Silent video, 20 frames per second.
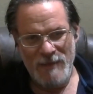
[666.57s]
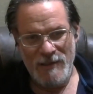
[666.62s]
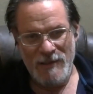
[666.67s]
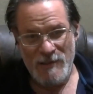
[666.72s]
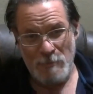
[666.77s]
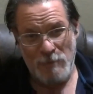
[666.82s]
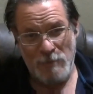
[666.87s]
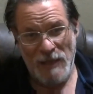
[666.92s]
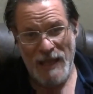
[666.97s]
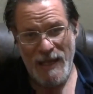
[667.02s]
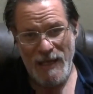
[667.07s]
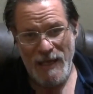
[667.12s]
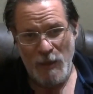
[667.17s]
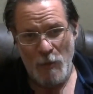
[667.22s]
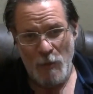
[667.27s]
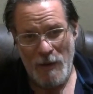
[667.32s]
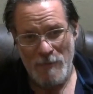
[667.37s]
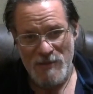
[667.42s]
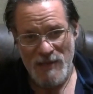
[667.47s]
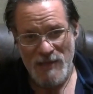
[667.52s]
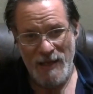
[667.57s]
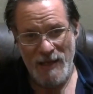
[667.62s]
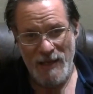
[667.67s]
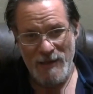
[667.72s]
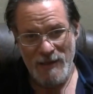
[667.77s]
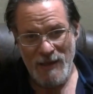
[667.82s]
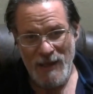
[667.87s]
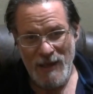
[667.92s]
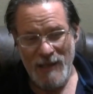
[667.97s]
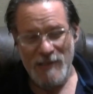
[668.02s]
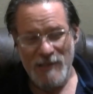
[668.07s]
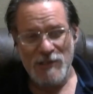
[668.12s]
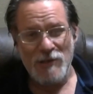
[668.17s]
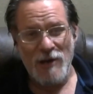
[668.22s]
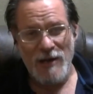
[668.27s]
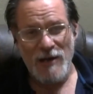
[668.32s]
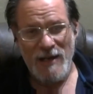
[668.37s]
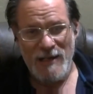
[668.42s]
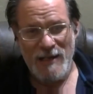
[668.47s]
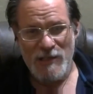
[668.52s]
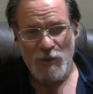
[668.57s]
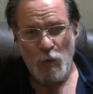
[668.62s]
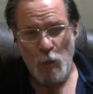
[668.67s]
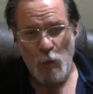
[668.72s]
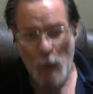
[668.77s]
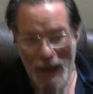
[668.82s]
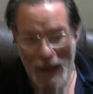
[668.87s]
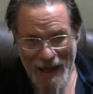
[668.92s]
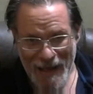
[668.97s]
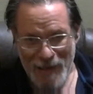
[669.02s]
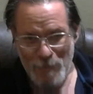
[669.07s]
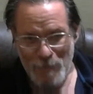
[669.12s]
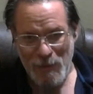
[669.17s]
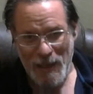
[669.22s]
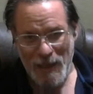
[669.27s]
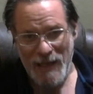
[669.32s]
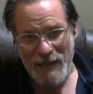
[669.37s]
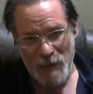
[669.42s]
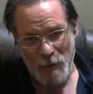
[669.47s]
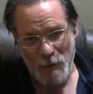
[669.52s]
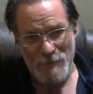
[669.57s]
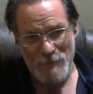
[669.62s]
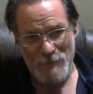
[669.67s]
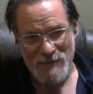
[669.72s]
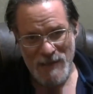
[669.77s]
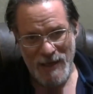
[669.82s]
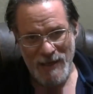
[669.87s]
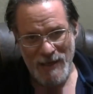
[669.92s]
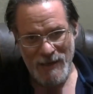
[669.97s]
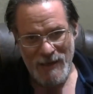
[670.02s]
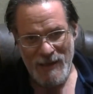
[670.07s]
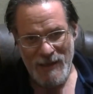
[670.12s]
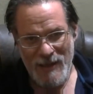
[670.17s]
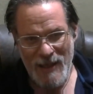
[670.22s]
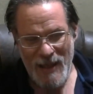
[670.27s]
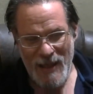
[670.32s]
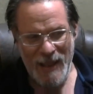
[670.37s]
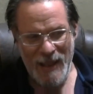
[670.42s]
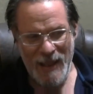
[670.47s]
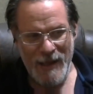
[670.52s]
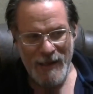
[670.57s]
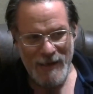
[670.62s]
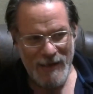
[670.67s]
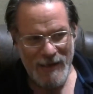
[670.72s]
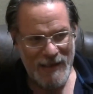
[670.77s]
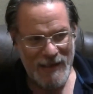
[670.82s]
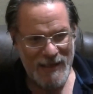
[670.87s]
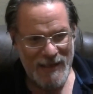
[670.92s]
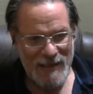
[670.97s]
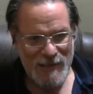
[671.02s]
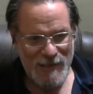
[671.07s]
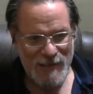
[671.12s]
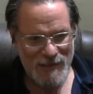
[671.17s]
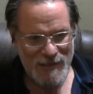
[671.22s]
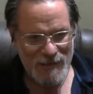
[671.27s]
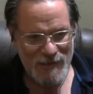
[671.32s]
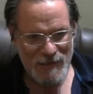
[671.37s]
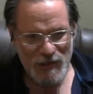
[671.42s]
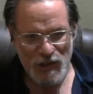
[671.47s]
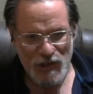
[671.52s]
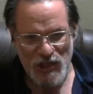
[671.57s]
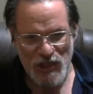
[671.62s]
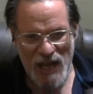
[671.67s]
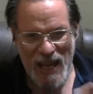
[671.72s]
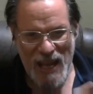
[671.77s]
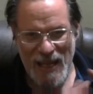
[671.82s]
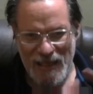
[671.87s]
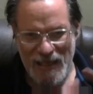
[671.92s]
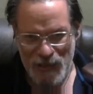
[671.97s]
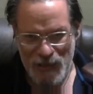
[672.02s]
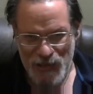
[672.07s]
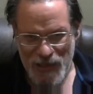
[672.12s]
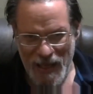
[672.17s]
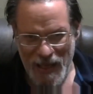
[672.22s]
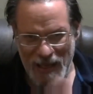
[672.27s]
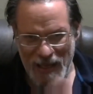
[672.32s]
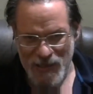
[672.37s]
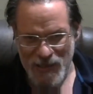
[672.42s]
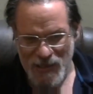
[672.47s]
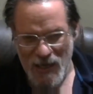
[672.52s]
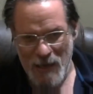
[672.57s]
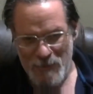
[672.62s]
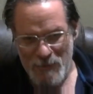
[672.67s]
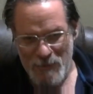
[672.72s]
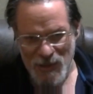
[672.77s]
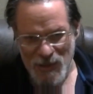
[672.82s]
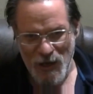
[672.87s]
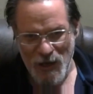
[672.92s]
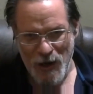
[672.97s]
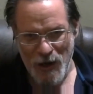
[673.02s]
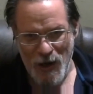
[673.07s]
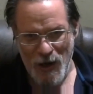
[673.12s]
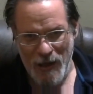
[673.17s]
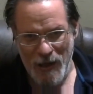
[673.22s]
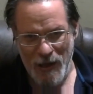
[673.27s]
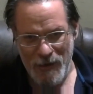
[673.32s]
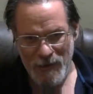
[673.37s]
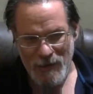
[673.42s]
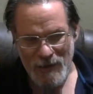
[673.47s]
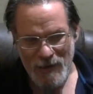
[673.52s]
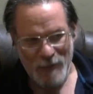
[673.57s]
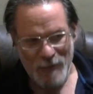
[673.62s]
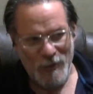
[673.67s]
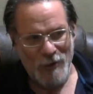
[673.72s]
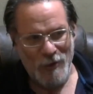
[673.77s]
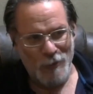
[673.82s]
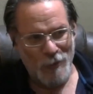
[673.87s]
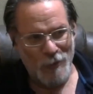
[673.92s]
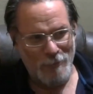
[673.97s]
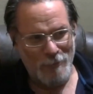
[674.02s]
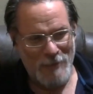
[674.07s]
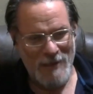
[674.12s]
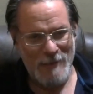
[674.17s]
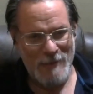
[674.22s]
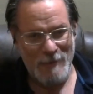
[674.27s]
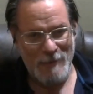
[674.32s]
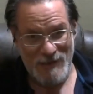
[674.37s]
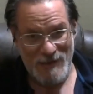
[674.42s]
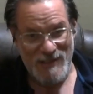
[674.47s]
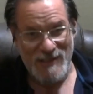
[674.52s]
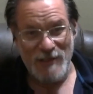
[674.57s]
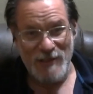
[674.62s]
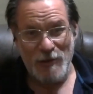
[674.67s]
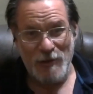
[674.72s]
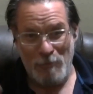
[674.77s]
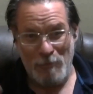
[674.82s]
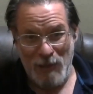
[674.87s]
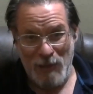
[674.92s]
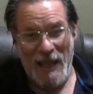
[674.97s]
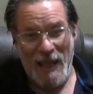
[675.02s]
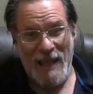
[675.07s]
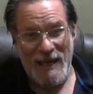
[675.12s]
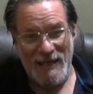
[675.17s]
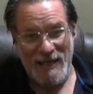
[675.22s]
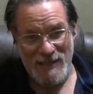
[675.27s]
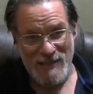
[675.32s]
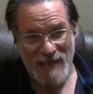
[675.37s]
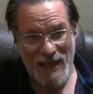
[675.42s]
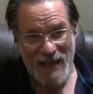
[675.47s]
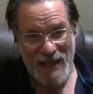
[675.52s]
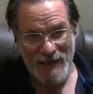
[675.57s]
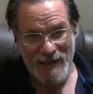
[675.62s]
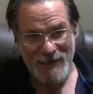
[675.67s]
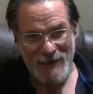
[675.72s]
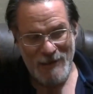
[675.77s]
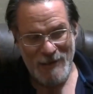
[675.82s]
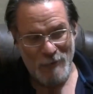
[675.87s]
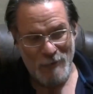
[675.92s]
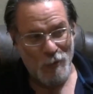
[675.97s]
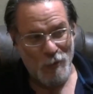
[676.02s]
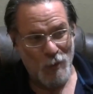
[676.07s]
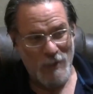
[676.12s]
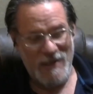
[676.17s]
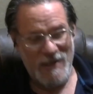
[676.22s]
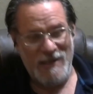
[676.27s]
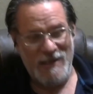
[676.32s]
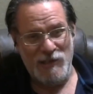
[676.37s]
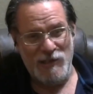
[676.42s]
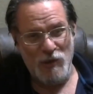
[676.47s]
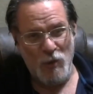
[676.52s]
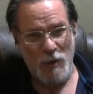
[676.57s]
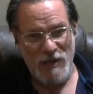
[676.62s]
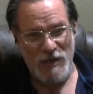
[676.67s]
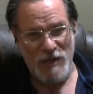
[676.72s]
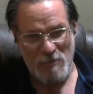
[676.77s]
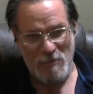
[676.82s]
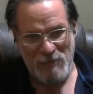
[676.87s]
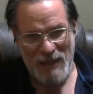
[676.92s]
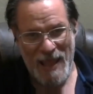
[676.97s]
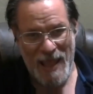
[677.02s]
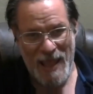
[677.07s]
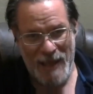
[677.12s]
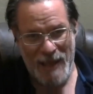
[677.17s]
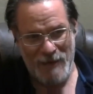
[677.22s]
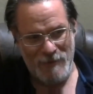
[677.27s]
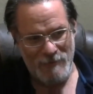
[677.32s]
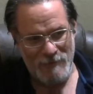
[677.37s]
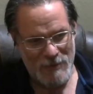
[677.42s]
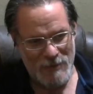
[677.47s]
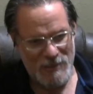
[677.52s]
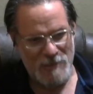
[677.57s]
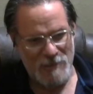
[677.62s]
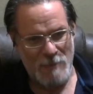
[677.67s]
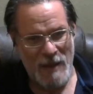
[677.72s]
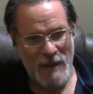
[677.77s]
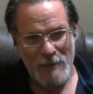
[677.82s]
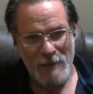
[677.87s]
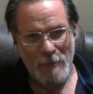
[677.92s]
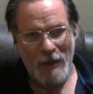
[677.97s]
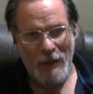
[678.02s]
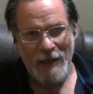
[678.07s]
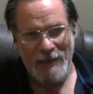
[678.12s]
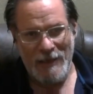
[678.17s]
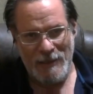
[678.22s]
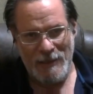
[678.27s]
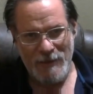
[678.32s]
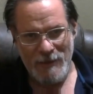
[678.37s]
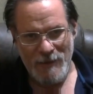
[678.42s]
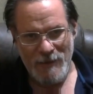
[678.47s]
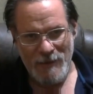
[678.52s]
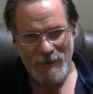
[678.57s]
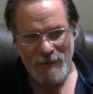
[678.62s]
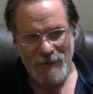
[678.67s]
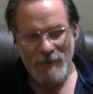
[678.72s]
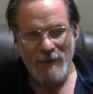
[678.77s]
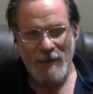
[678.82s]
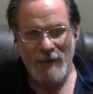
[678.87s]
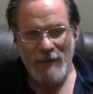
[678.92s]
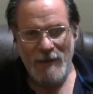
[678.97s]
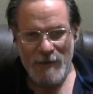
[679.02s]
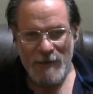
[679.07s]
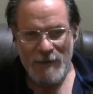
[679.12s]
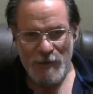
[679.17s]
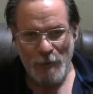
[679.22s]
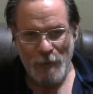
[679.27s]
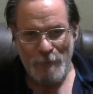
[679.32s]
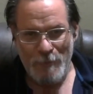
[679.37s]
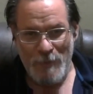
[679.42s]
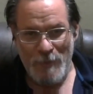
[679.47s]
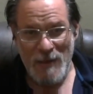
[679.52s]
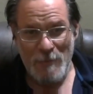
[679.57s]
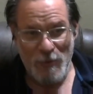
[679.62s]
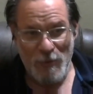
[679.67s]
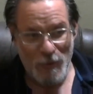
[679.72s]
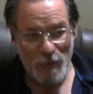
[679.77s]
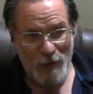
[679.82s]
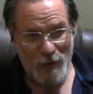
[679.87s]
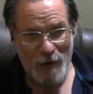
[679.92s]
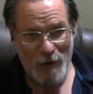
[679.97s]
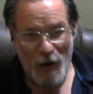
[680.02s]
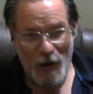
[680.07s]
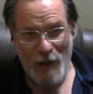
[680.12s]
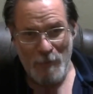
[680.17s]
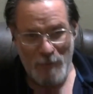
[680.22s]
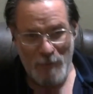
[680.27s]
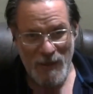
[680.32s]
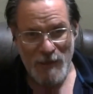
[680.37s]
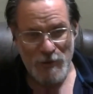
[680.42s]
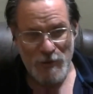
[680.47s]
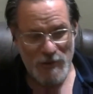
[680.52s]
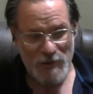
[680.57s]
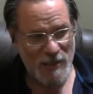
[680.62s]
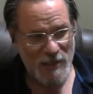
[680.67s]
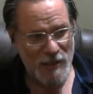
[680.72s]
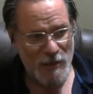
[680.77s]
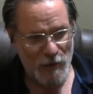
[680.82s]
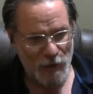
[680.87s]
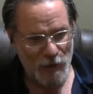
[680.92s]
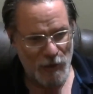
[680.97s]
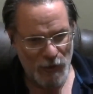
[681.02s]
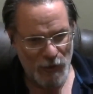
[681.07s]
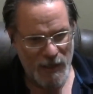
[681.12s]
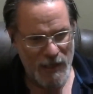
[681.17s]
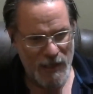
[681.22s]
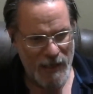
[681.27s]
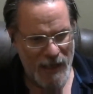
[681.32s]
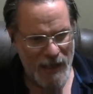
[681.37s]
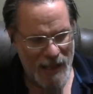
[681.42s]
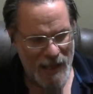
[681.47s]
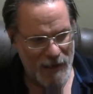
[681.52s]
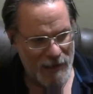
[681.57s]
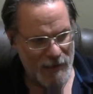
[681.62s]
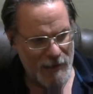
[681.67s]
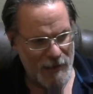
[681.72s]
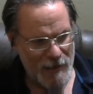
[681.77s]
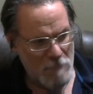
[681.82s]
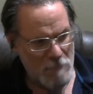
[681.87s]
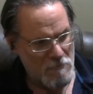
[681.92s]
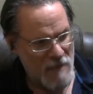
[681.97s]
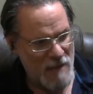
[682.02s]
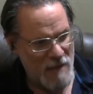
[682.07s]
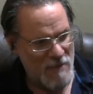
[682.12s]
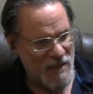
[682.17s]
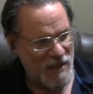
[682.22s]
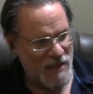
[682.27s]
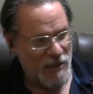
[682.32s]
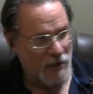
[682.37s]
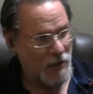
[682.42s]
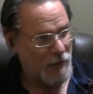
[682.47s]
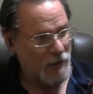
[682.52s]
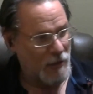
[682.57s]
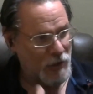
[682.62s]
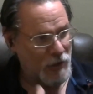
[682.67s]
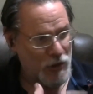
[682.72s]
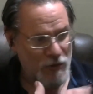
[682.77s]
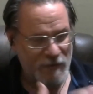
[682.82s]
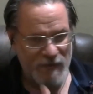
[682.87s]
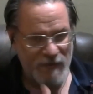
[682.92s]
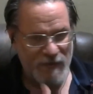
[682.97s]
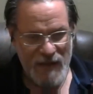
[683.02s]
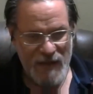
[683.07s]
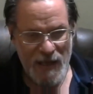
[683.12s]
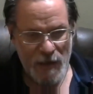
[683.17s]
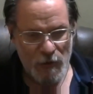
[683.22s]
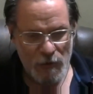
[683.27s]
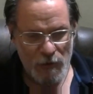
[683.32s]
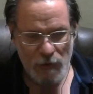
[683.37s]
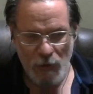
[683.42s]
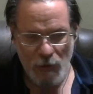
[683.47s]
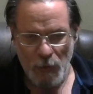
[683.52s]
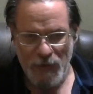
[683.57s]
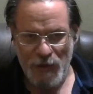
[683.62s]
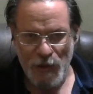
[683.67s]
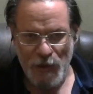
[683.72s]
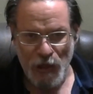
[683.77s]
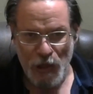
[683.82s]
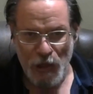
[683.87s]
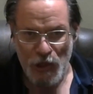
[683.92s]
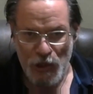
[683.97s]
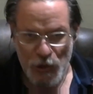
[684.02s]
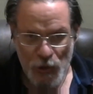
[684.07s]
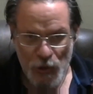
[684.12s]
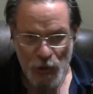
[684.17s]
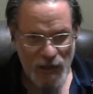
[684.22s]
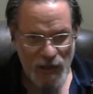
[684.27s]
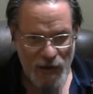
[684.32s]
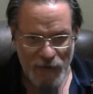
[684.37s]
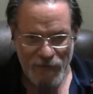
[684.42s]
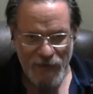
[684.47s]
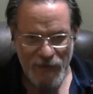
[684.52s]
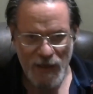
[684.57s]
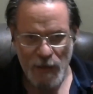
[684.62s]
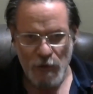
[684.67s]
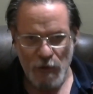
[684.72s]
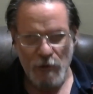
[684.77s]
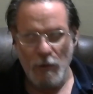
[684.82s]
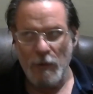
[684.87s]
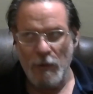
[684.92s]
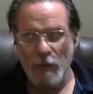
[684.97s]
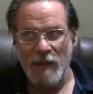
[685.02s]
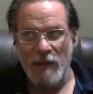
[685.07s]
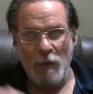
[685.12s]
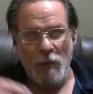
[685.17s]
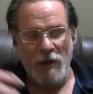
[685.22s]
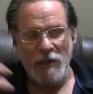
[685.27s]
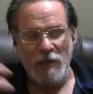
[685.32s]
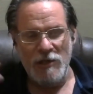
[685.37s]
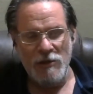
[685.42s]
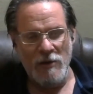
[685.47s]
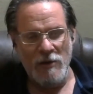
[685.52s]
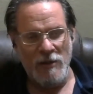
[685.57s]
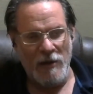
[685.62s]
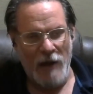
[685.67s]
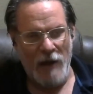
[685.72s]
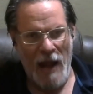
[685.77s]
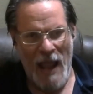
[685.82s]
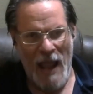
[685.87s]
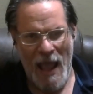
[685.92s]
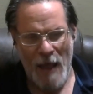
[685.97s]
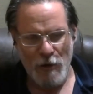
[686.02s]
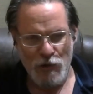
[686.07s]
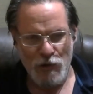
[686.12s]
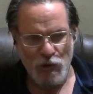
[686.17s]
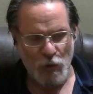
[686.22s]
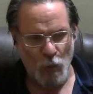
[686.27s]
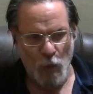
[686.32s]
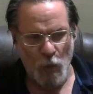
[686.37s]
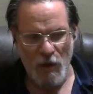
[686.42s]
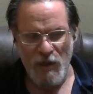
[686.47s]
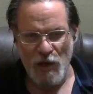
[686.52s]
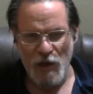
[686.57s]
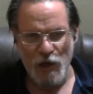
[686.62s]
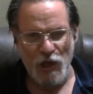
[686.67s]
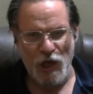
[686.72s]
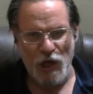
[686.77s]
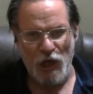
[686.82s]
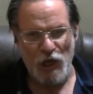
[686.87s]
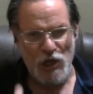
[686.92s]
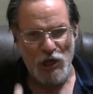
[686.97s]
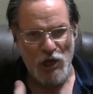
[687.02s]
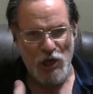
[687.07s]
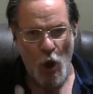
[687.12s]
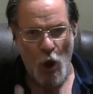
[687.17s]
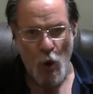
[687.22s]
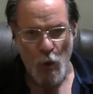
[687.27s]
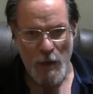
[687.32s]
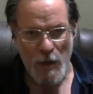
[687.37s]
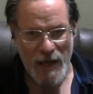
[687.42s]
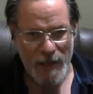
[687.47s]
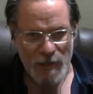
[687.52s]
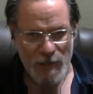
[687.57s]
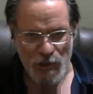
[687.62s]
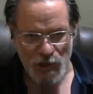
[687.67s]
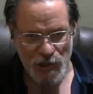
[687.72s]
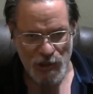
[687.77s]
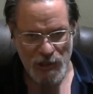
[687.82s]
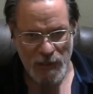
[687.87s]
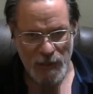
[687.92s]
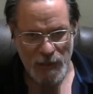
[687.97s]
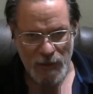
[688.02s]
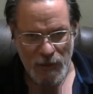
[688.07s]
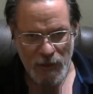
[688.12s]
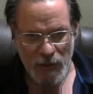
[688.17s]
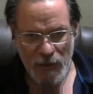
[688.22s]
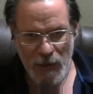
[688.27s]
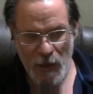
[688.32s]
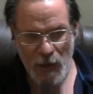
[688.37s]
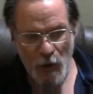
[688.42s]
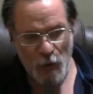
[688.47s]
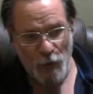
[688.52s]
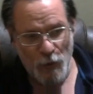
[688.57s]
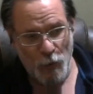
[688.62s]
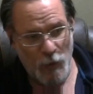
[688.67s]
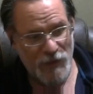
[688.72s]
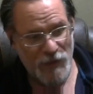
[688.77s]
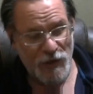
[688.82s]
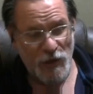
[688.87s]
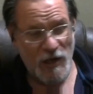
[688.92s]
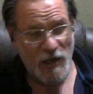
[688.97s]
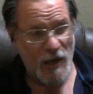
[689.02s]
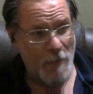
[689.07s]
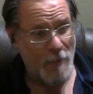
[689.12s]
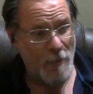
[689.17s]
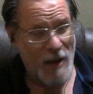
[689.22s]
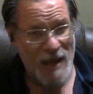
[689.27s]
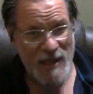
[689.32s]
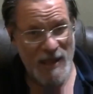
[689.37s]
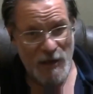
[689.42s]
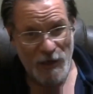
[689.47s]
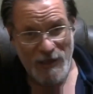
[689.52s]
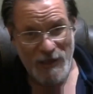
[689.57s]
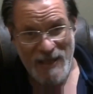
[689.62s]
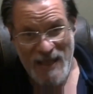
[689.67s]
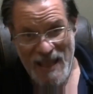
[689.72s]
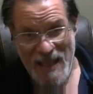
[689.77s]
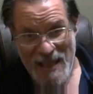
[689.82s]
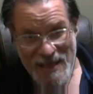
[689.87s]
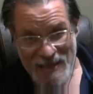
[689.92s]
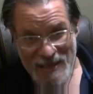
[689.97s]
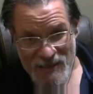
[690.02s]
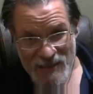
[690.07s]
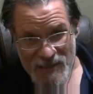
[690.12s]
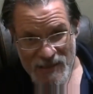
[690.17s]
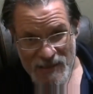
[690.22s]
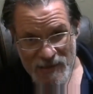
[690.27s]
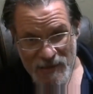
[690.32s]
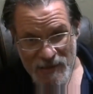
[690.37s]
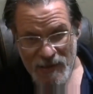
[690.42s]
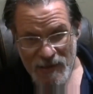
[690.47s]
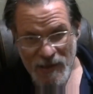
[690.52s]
It's mm-hmm. a planning website. It started as a wedding planning website, and okay. it has changed as time has gone on. Well, when pe- it's still a planning site. But what do you do when you plan? You spend money. Mm-hmm. So people are on Pinterest and they're looking at maybe their new vehicle or what they're going to do to their vehicle or what they want to do to their house or where they're going to go next year or what they're going to buy their kids.